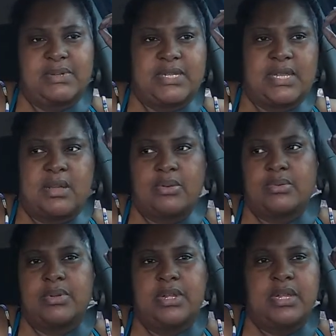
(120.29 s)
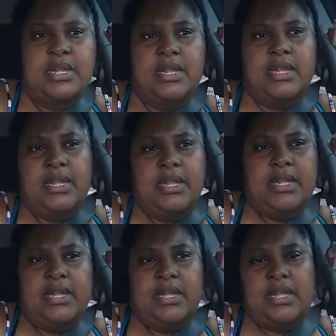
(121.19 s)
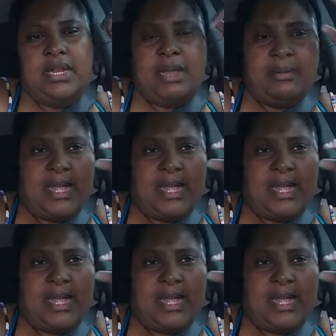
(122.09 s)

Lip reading: it was low. And I